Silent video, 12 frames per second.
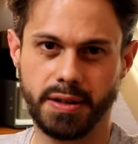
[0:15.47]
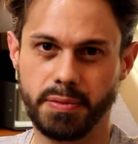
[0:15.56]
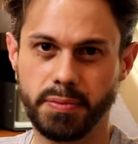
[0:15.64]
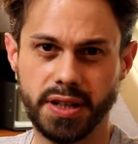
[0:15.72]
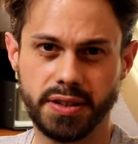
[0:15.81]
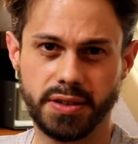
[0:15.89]

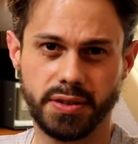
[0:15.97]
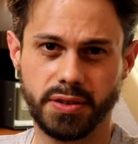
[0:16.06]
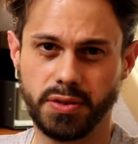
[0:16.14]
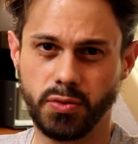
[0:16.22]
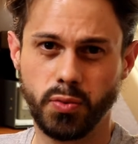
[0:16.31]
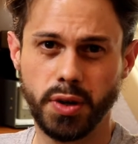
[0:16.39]
But
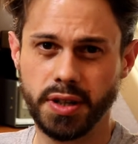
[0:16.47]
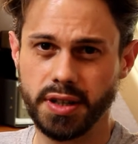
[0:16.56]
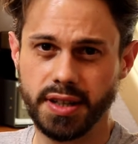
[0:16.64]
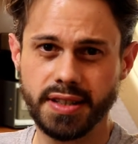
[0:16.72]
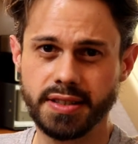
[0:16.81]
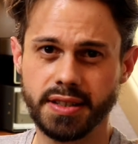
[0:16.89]
what
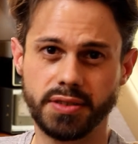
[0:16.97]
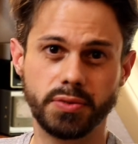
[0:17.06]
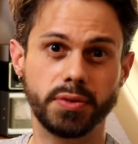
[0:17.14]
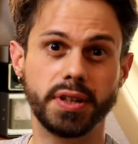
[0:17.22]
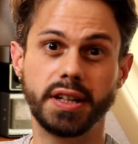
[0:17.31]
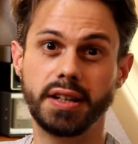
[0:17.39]
is it
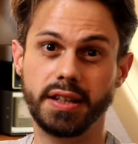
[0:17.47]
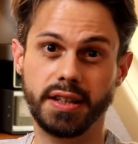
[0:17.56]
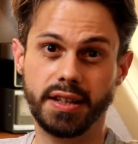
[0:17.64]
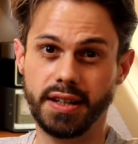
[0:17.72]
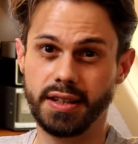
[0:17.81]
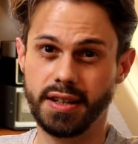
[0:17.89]

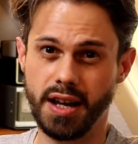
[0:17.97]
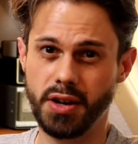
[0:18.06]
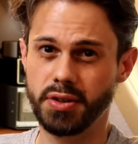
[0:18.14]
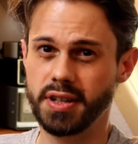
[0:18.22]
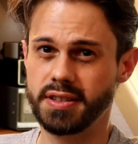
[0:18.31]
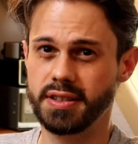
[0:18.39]
really, and how
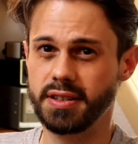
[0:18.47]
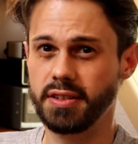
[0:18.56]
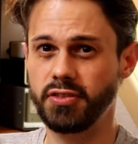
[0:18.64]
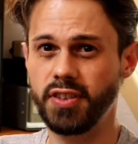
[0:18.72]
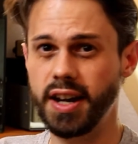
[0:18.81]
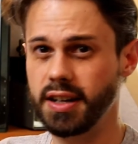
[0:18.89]
does it
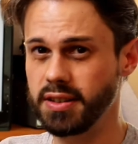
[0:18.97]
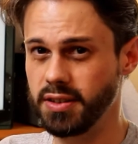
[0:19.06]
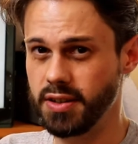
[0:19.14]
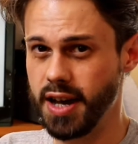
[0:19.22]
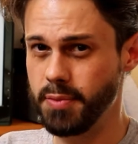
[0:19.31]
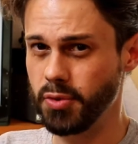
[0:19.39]
affect
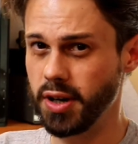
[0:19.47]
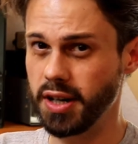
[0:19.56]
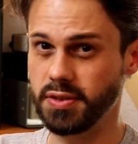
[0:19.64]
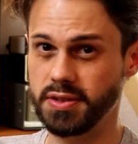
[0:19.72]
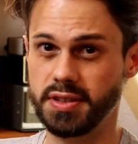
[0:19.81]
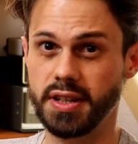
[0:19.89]
your ham
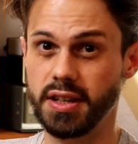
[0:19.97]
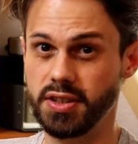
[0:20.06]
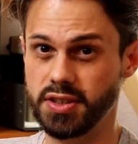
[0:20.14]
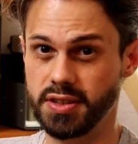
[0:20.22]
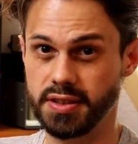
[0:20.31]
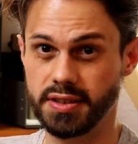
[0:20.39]
radio
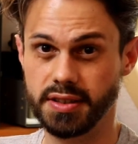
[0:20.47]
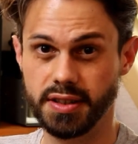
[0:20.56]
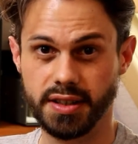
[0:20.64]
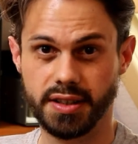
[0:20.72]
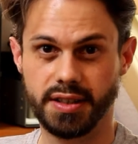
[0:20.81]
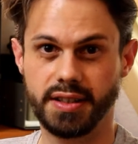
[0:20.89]
station?
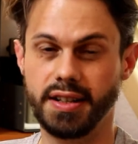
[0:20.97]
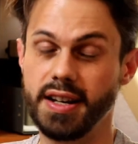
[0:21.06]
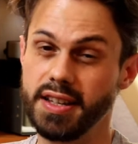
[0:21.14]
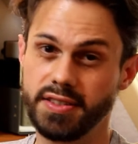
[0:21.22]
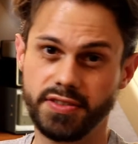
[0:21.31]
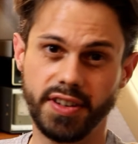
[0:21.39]

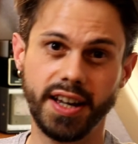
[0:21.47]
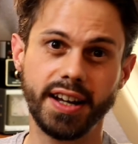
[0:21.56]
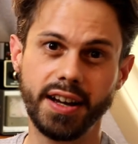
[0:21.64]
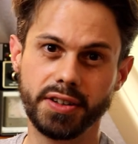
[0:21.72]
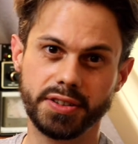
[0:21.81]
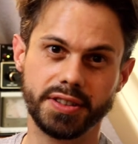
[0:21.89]
Let's find
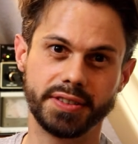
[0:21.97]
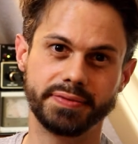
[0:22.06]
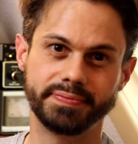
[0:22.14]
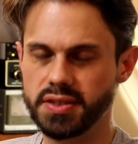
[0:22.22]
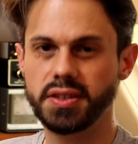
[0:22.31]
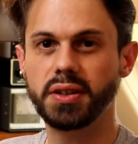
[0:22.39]
out.
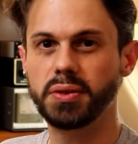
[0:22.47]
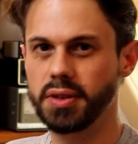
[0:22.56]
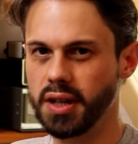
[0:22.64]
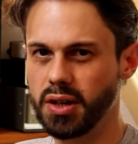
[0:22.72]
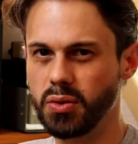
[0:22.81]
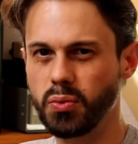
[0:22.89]
So,
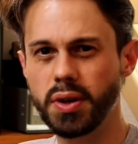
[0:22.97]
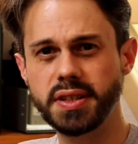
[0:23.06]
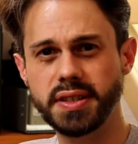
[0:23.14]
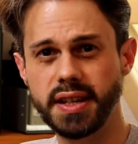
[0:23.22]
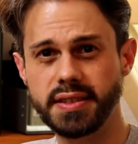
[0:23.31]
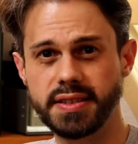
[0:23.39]

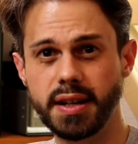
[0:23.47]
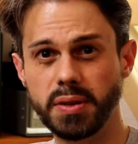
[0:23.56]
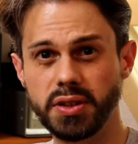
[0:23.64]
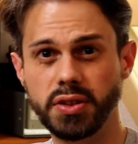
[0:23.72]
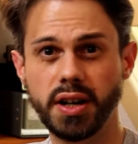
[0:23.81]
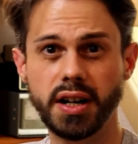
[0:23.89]
what's
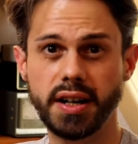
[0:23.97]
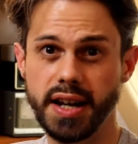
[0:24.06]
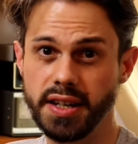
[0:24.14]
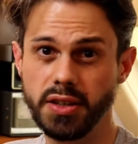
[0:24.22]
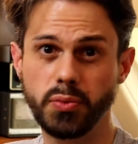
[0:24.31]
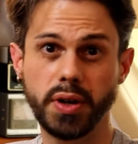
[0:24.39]
SWR
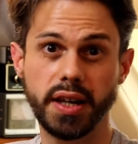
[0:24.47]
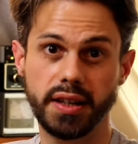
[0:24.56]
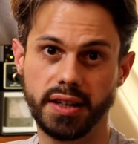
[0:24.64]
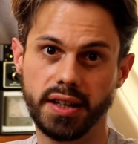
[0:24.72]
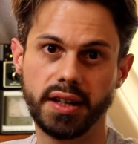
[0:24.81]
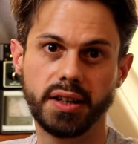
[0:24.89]

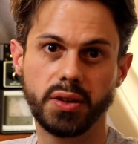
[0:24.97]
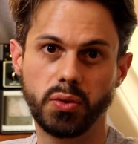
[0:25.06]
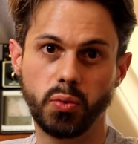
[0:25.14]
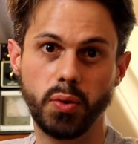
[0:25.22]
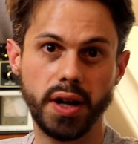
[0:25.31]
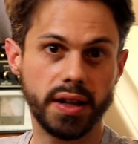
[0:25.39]
anyway?
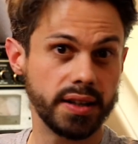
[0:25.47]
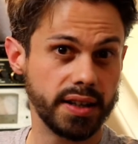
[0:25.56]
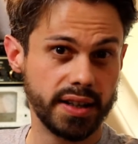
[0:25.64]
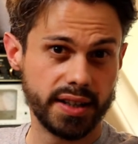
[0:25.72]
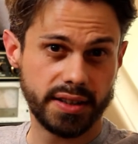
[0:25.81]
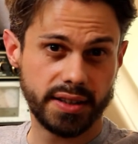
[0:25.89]
Well,
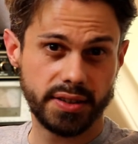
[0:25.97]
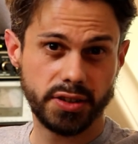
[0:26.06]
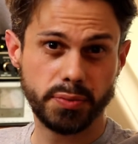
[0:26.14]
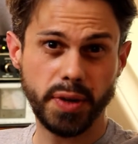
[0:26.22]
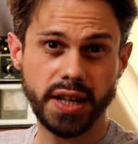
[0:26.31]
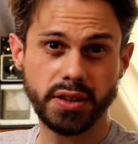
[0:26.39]

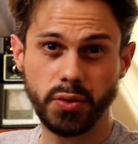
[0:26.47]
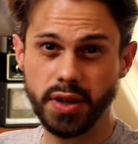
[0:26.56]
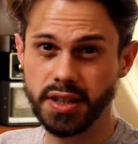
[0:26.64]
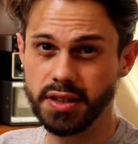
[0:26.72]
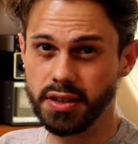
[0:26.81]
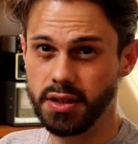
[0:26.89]
you might
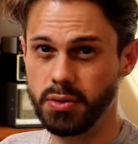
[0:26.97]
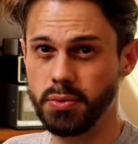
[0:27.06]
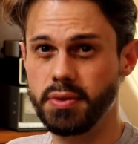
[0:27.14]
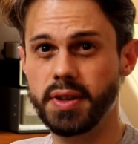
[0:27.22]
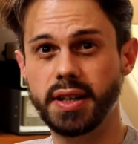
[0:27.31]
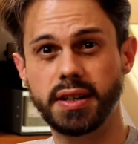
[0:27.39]
already
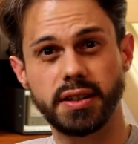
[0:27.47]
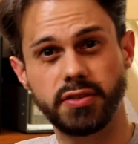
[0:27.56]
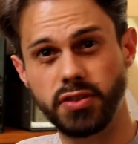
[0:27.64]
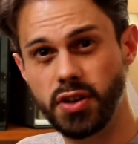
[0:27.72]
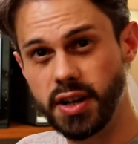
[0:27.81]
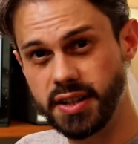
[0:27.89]
know that
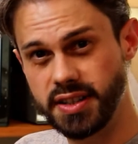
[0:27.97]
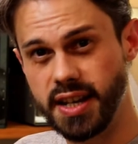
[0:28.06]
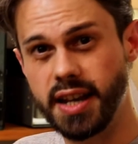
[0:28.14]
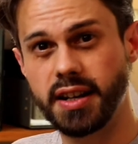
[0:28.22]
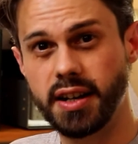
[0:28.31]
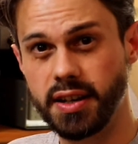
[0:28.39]
if your
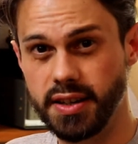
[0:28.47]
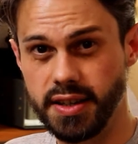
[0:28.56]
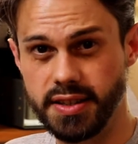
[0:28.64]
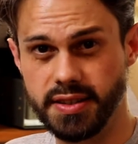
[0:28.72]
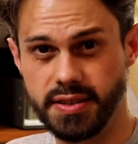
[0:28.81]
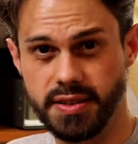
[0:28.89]
antenna
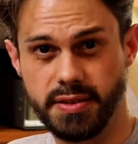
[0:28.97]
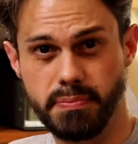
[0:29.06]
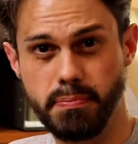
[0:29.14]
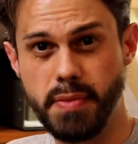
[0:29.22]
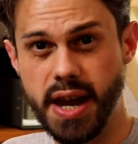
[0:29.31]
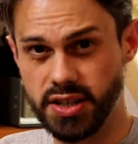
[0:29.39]
isn't
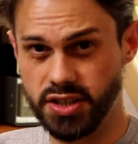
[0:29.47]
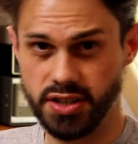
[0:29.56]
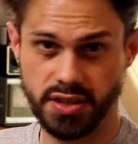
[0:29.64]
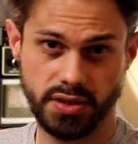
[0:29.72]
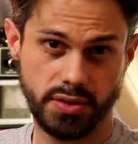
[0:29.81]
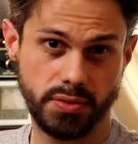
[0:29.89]

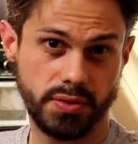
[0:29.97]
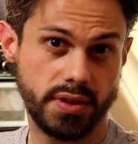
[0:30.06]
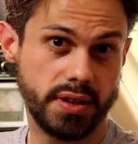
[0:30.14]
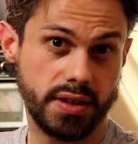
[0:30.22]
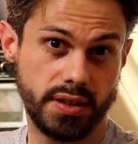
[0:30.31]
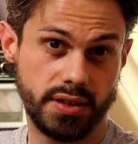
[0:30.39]
matched to
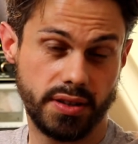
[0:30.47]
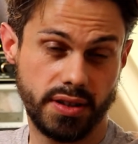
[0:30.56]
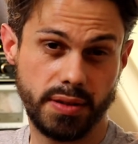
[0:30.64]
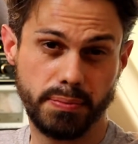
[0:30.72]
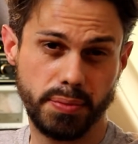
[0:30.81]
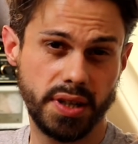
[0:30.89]
the
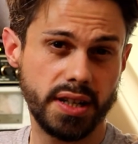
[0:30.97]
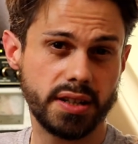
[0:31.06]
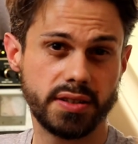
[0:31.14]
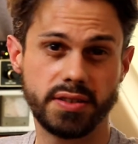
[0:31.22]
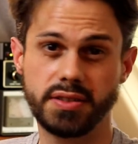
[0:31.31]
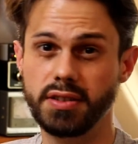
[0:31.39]

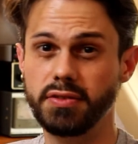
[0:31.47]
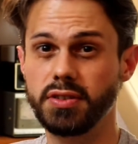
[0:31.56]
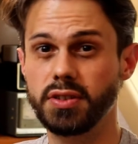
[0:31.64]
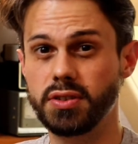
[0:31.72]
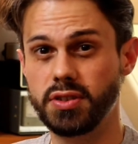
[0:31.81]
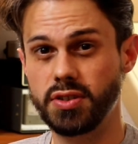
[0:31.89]
impedance of
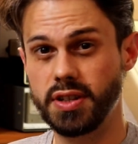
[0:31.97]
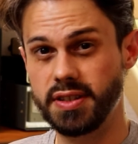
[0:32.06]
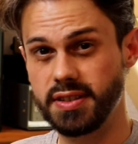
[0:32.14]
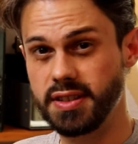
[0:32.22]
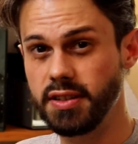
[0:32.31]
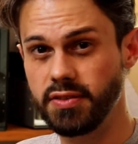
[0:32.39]
your
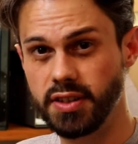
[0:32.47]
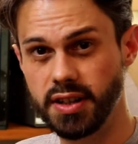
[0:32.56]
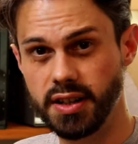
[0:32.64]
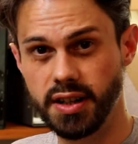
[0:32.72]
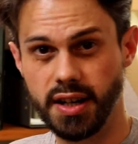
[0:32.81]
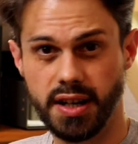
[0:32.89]

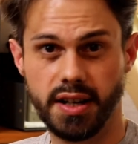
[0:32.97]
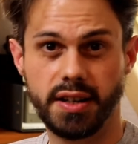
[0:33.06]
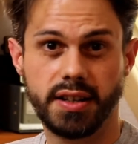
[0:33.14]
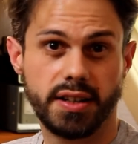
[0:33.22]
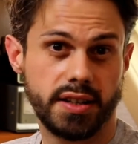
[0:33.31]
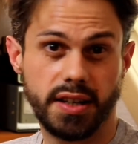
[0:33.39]
transceiver,
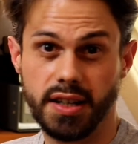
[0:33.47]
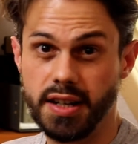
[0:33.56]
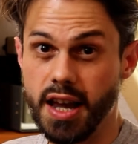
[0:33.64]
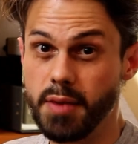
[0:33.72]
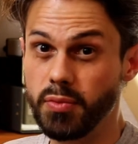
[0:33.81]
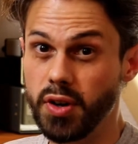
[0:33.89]
in
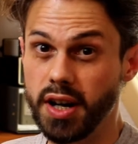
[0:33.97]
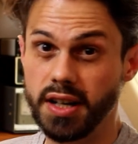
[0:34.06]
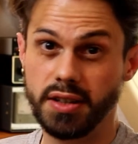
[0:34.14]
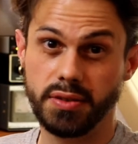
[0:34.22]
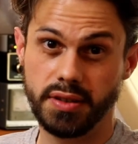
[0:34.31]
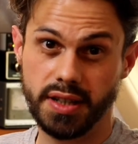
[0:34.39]
ham
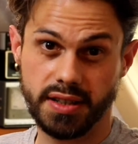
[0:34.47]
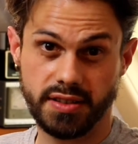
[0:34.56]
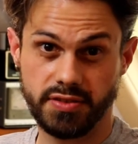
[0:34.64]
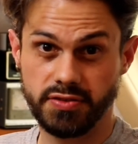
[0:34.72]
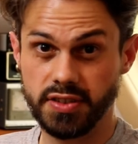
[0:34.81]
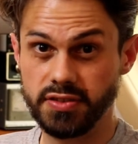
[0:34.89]
radio
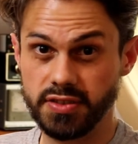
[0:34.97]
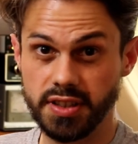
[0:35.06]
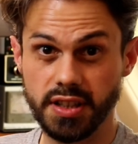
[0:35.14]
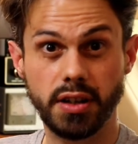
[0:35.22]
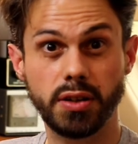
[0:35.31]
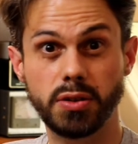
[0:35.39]
that's
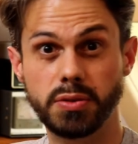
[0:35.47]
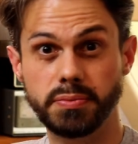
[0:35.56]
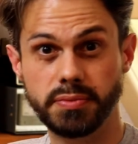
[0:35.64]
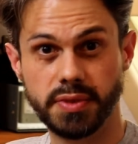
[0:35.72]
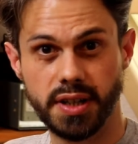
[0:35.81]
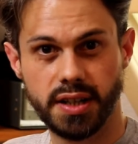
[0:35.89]
50
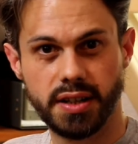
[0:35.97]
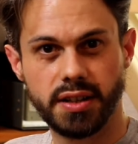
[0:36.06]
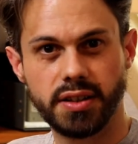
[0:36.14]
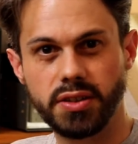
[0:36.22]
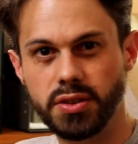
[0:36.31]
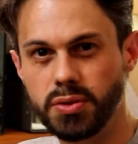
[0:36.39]
ohm,
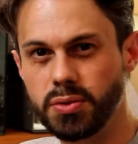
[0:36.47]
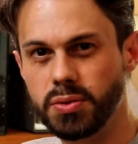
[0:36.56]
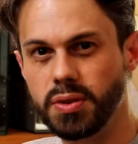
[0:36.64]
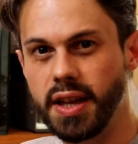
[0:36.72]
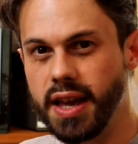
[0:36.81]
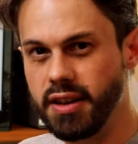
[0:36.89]

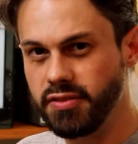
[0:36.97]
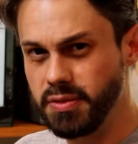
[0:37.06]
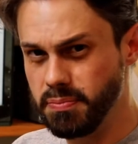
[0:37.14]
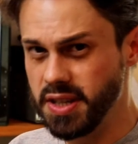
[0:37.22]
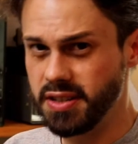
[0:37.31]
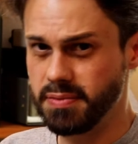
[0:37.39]
you'll have a
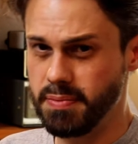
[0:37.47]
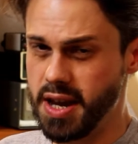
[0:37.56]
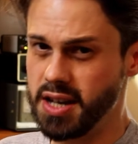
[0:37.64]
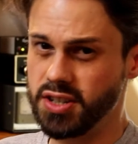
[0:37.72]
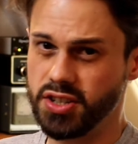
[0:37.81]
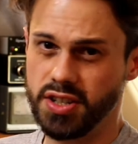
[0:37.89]

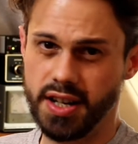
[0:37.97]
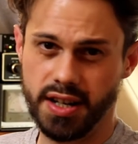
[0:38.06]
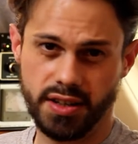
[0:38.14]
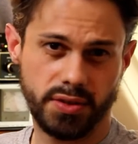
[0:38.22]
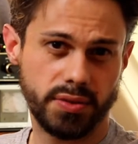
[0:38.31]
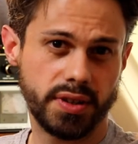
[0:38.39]
mismatch
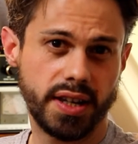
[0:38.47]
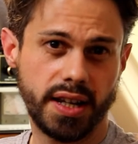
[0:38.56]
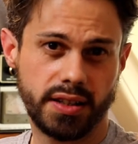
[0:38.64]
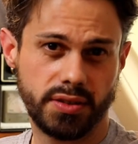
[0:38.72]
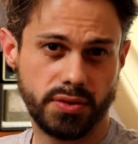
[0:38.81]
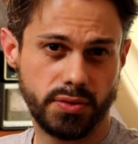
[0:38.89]
and you'll
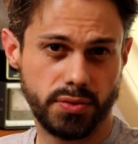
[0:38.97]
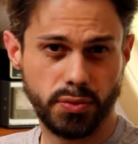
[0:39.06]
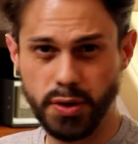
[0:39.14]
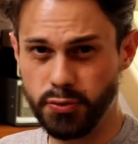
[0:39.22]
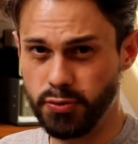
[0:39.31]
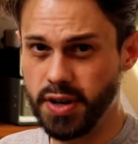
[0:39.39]
get
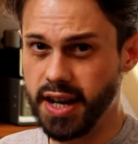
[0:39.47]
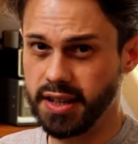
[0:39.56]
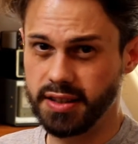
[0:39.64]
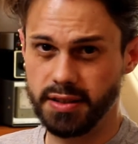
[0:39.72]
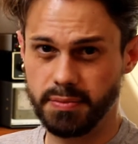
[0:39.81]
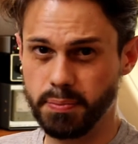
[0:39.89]

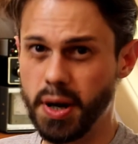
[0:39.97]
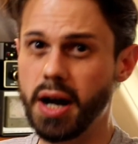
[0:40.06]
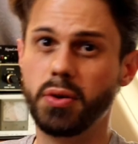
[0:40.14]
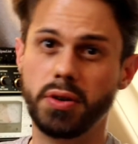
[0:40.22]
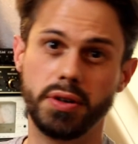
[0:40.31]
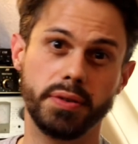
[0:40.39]
reflected
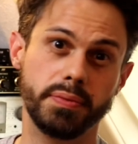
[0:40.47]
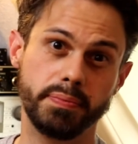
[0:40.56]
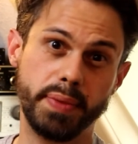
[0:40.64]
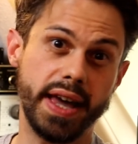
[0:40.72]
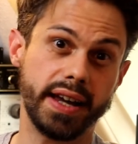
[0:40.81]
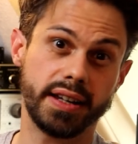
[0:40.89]
power
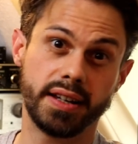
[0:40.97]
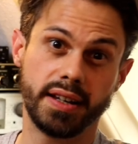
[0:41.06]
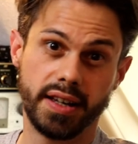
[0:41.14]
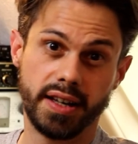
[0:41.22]
back.